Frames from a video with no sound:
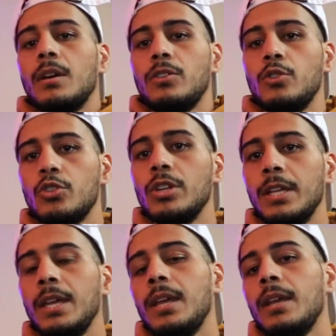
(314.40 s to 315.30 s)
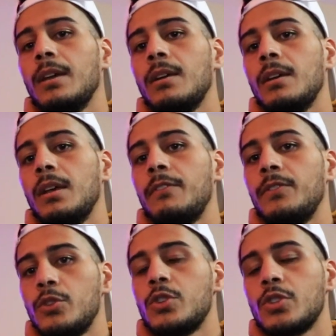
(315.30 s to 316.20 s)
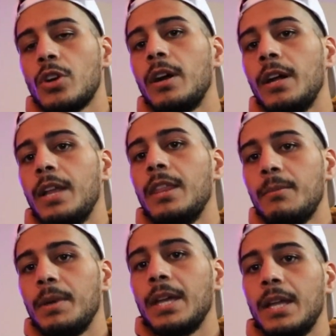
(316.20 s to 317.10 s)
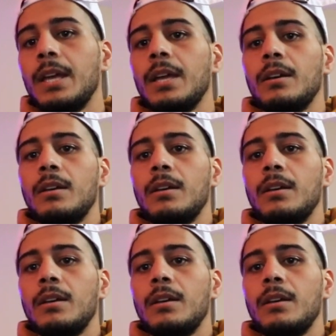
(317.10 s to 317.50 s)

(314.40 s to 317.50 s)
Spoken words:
Usually, if you start in the beginning,